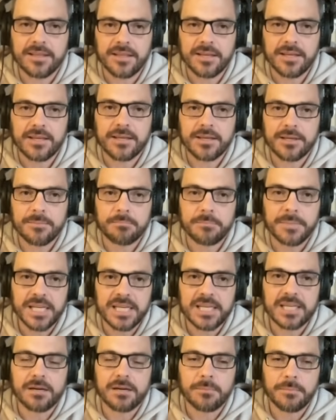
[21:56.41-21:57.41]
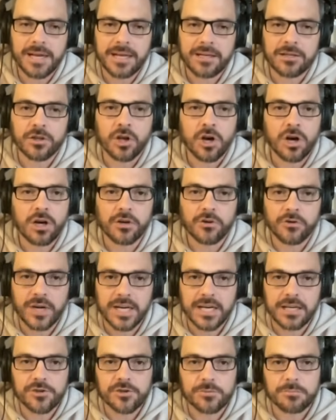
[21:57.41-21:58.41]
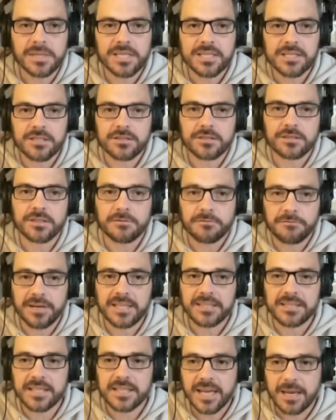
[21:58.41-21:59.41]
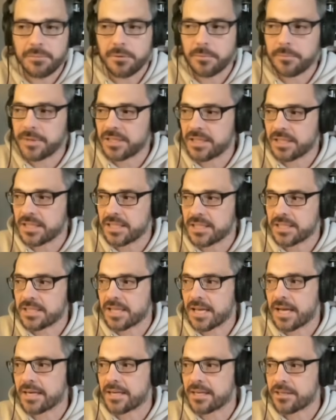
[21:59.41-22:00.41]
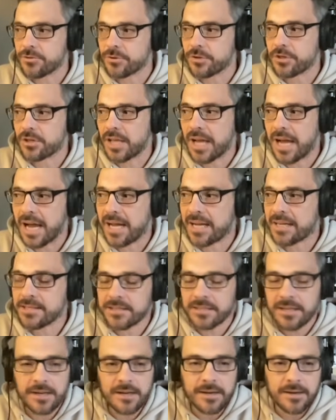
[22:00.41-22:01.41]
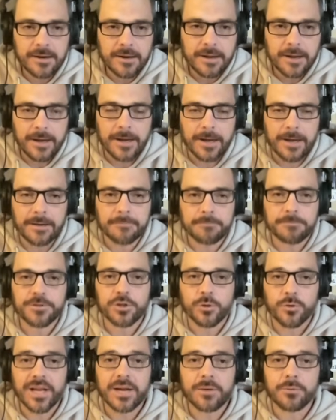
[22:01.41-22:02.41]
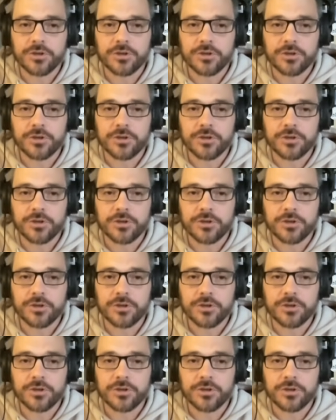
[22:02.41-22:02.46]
the medium and long range missile defense capabilities that Israel has. So they were